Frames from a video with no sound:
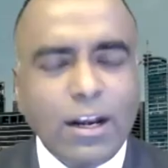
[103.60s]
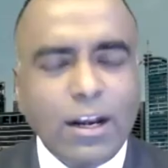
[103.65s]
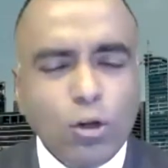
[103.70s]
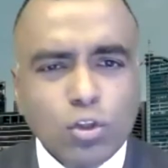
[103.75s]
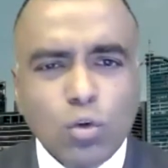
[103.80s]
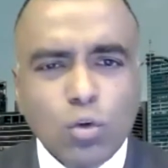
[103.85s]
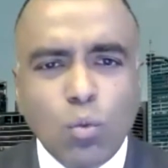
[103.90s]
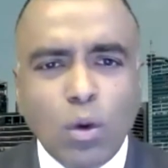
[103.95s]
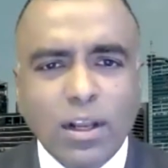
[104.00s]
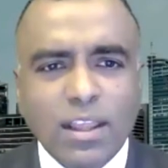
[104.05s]

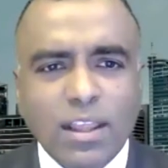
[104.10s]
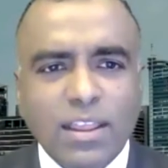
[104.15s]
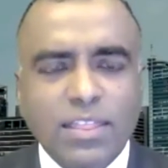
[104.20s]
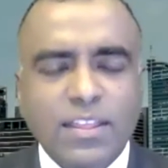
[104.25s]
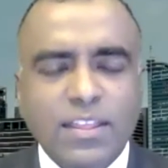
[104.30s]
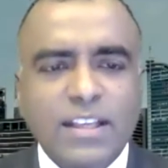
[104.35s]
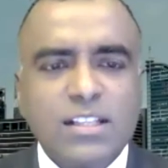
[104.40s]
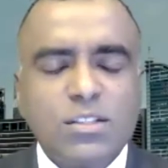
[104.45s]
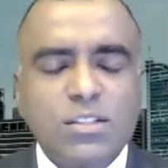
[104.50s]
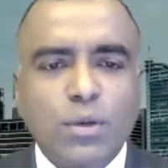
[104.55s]
also one of the
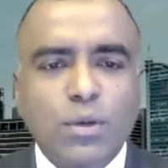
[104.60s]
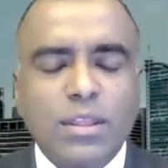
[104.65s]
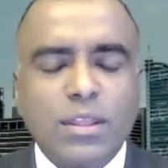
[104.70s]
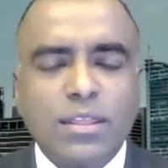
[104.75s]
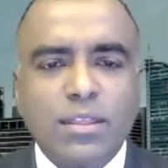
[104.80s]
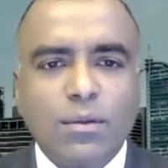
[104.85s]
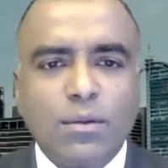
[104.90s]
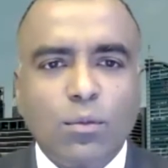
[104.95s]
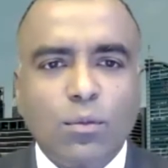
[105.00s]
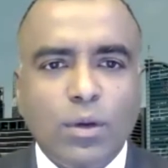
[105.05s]
things
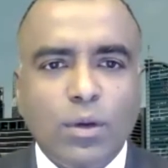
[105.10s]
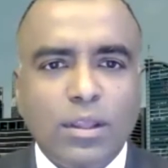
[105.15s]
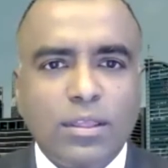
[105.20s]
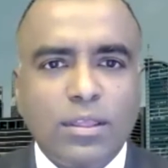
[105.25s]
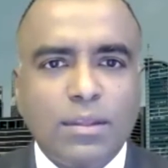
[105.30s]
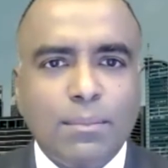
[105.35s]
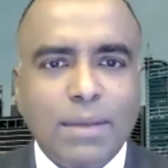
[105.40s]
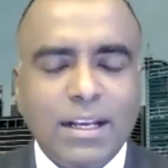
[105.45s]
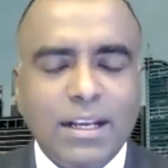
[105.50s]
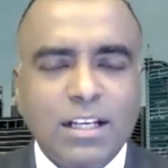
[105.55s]
with
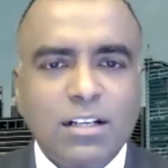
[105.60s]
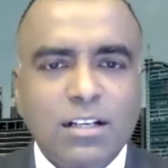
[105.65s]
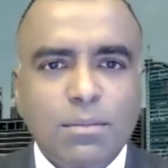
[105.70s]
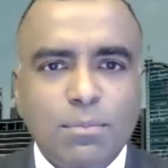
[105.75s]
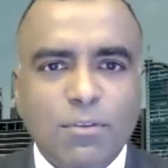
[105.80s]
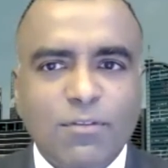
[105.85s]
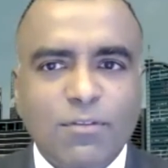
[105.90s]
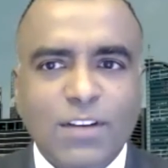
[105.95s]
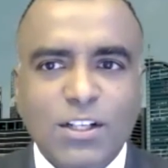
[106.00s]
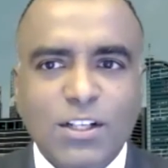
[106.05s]
the medical
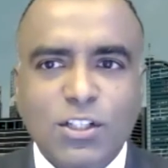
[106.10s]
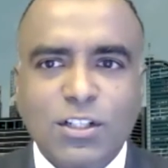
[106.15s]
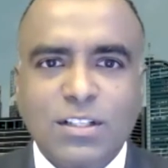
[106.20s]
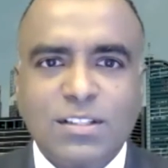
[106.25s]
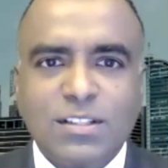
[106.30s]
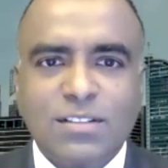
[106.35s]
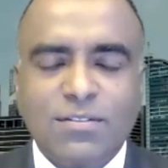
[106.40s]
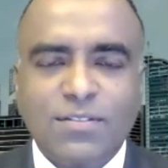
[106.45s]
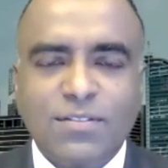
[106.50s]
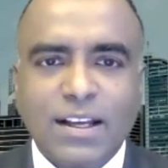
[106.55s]
profession
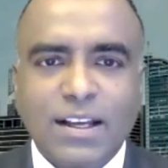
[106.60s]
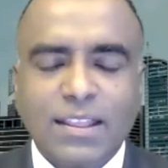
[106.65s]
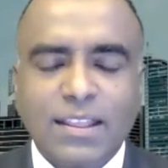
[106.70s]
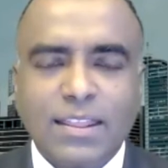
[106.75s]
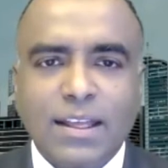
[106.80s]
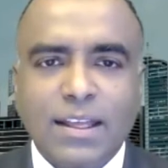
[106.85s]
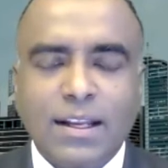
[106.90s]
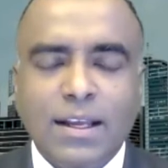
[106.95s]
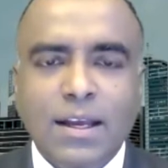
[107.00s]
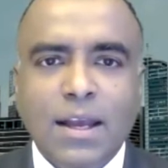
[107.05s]
is the fact
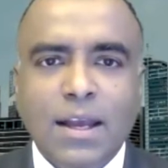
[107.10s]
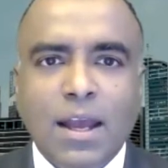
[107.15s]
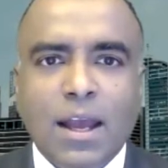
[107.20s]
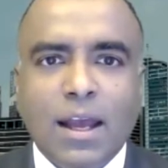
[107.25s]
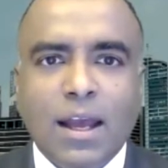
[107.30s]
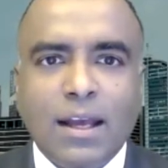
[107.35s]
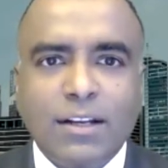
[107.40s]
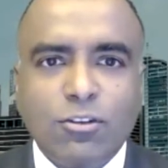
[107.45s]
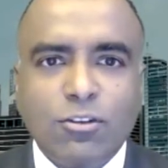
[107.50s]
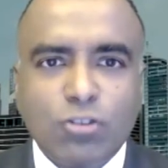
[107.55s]
that
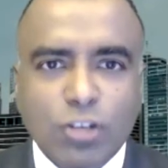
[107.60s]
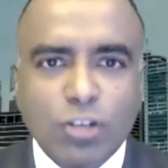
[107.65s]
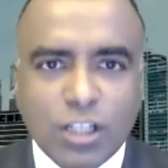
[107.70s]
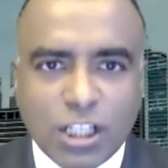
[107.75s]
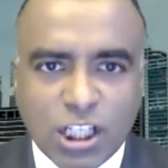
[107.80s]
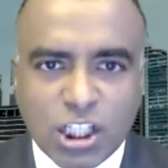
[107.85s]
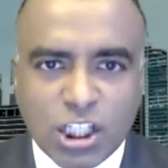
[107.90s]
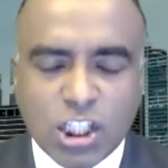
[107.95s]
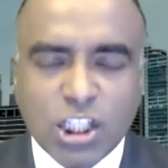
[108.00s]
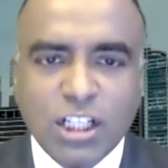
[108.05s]

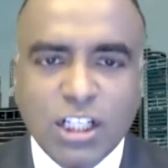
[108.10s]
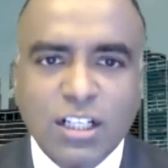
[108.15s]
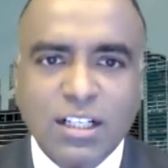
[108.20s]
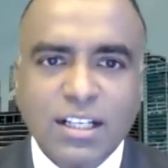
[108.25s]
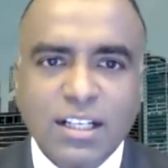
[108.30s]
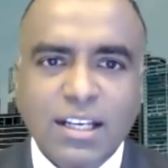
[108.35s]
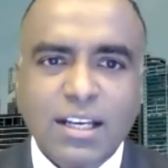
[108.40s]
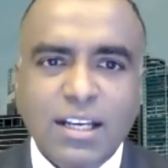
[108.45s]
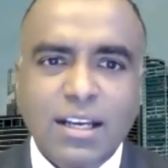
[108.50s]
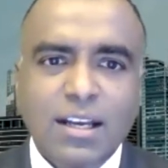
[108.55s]

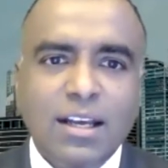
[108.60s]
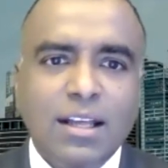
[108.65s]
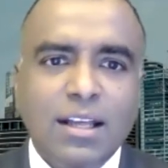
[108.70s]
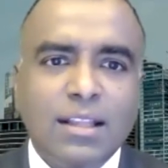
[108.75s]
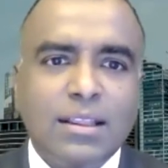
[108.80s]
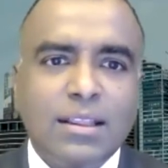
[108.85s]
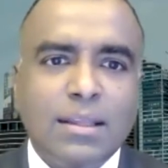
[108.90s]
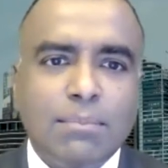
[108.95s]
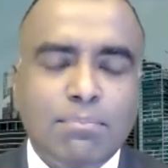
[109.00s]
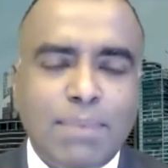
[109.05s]
traditionally,
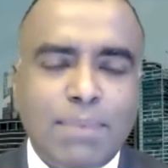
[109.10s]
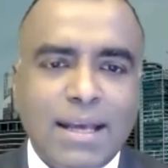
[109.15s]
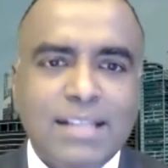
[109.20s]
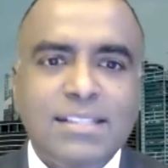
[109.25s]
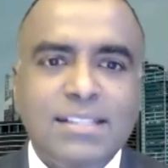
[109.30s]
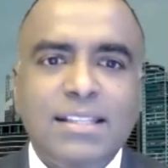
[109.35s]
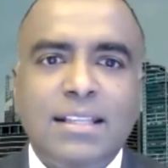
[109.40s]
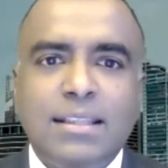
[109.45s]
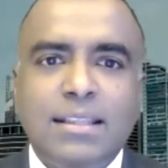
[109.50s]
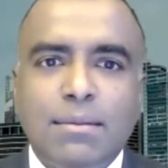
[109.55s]
the
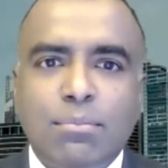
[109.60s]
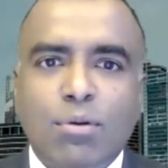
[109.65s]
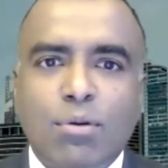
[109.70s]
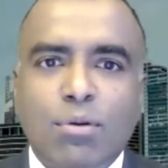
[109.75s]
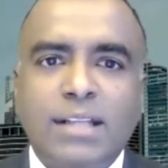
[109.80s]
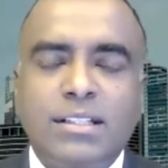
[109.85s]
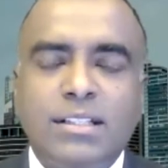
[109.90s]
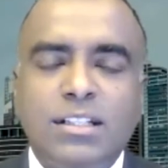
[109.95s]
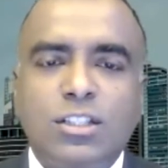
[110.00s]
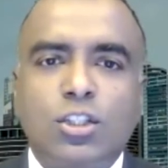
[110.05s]
best and the
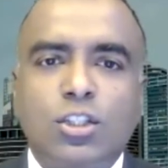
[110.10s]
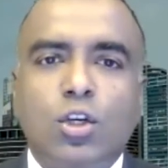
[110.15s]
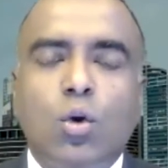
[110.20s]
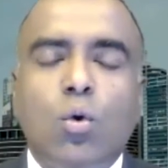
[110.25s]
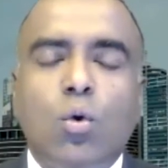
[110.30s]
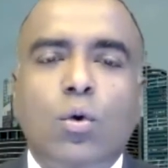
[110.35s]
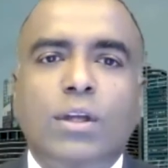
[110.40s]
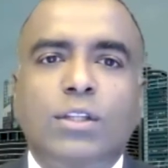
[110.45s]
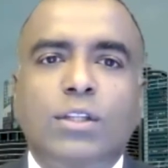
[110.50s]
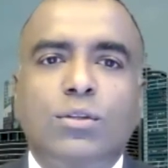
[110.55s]
brightest
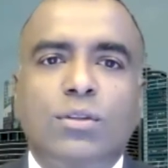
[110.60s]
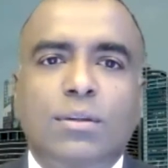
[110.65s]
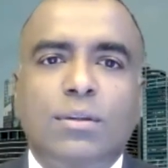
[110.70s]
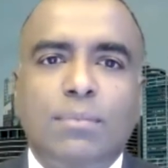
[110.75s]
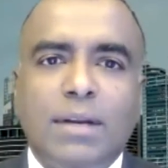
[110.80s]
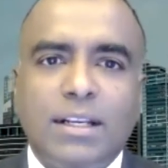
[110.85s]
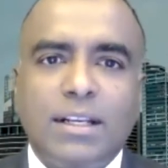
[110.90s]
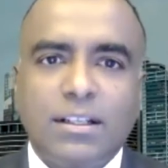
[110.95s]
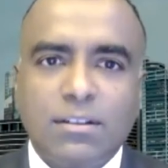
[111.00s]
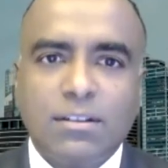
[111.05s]
go into the
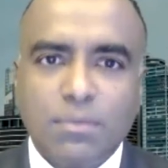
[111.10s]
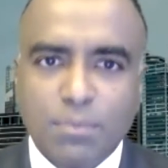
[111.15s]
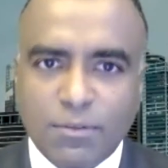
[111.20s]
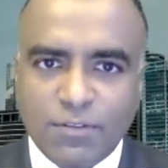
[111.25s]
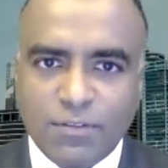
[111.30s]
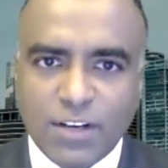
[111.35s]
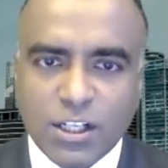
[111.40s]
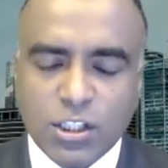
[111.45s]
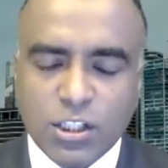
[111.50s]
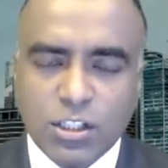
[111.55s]
medical
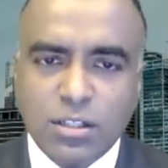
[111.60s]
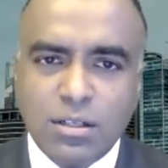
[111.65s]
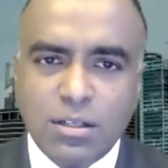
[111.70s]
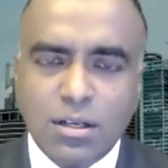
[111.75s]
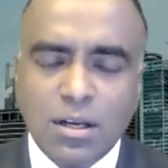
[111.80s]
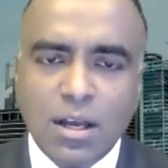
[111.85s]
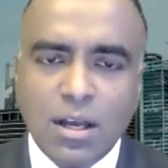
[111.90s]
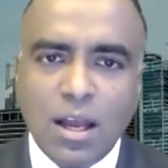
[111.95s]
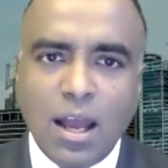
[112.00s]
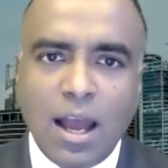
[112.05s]
profession.
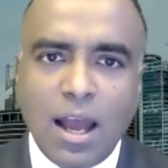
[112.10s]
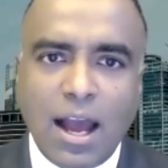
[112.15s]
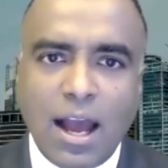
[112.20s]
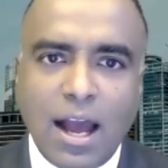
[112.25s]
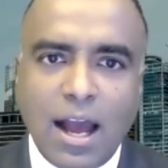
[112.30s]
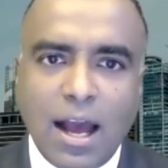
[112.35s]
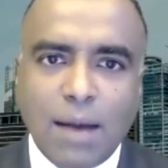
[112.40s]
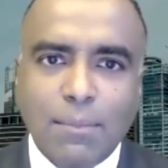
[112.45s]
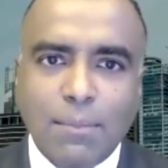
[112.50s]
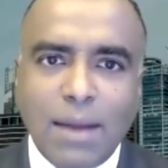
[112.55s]

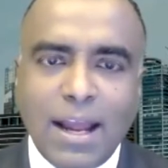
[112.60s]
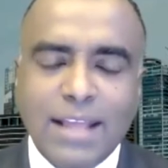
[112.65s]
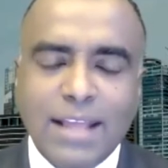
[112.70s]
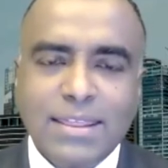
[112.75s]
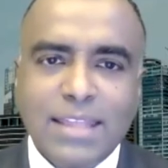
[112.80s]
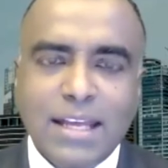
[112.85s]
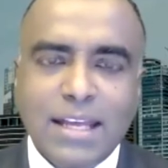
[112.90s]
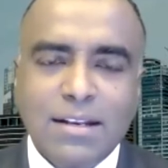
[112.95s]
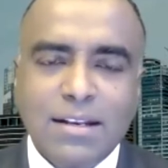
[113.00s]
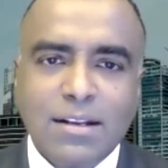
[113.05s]

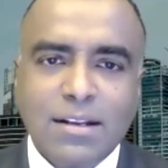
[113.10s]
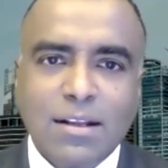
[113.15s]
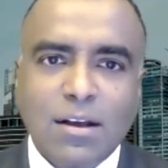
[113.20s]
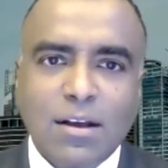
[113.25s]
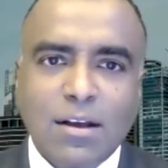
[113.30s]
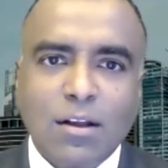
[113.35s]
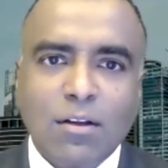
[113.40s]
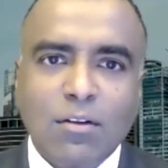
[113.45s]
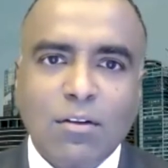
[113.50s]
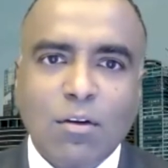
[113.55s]
And then
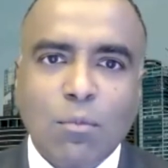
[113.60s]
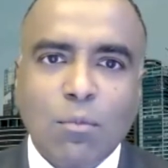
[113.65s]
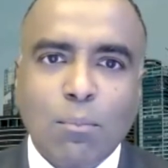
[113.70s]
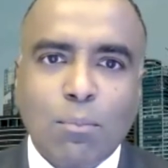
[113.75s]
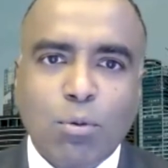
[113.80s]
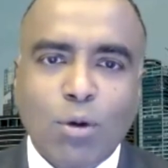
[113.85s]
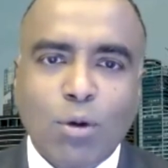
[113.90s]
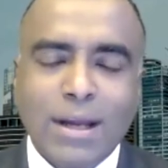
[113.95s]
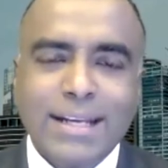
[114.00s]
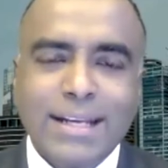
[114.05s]

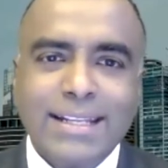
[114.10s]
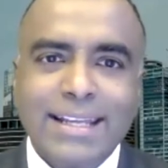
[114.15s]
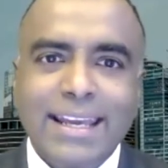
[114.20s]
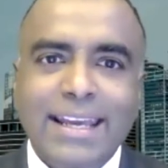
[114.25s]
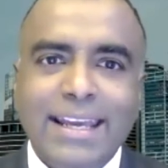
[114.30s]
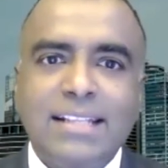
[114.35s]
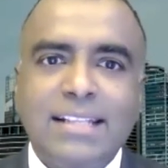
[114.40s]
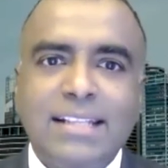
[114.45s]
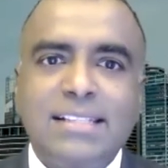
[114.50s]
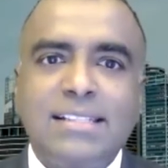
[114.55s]
bright
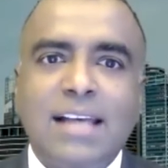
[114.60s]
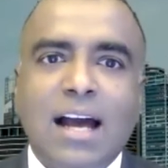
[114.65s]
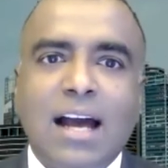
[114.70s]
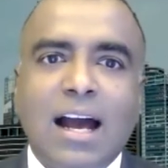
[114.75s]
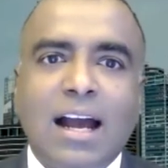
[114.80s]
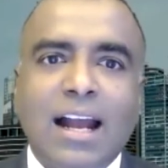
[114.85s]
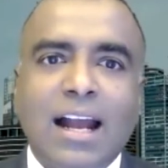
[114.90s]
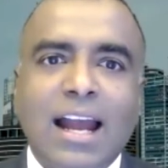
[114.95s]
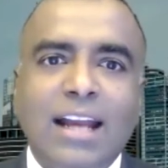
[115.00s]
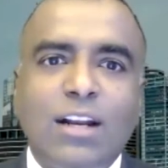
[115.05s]
kids
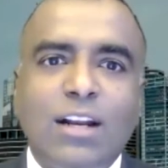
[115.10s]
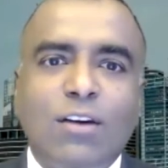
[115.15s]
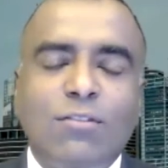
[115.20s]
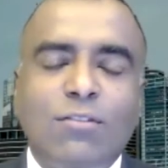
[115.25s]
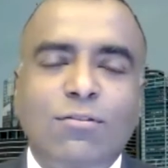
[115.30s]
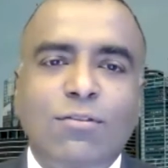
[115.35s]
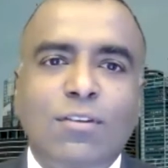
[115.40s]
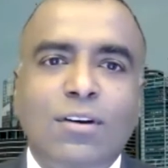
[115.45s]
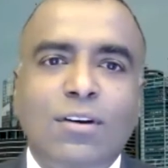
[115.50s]
are kind of